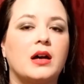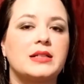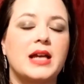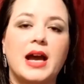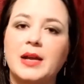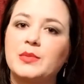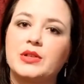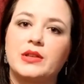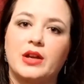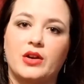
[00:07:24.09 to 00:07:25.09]

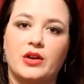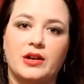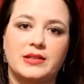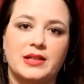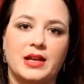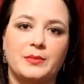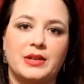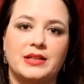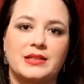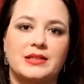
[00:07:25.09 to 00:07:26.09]
typed their
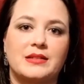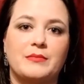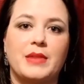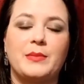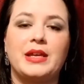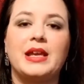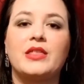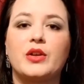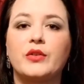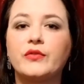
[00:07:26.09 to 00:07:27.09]
assignments maybe
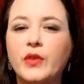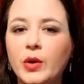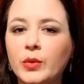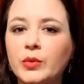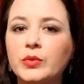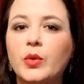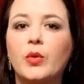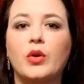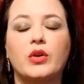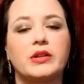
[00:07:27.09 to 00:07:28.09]
in their phone
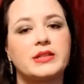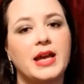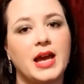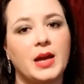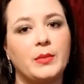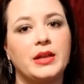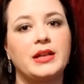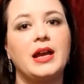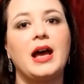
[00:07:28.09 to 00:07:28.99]
or on a tablet.